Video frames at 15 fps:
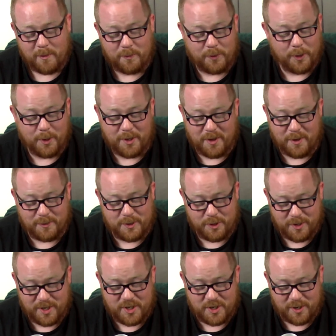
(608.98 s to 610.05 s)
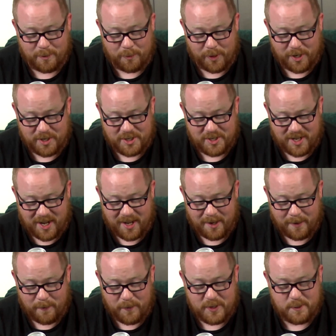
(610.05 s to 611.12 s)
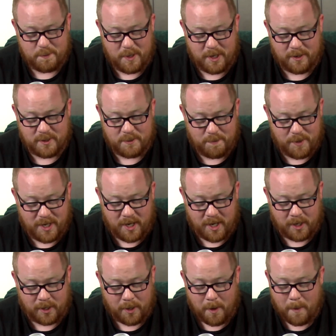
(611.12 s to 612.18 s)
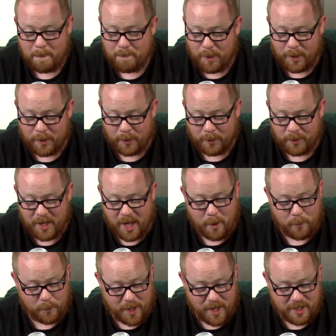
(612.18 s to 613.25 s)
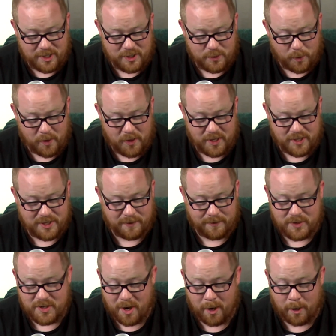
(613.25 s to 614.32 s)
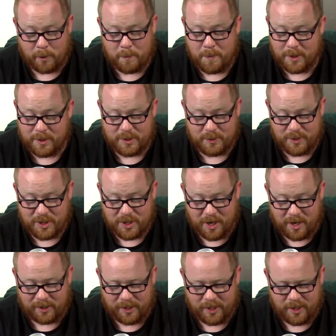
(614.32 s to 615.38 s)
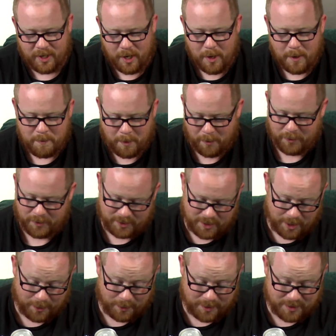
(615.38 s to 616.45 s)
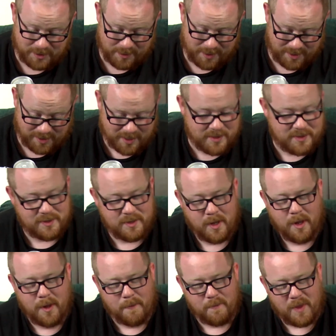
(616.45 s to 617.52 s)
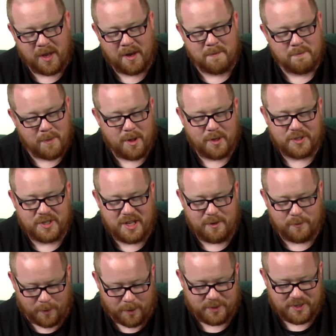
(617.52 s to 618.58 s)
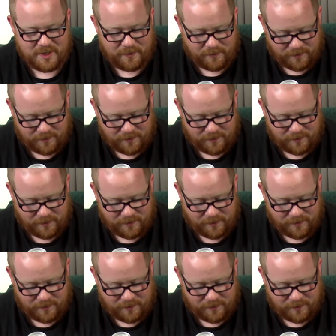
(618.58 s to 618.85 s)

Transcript: Brewed in the traditional British style, this beer is big, bold, and rich, with hints of dark, bittersweet chocolate, both in color and sweetness, and a malty roasted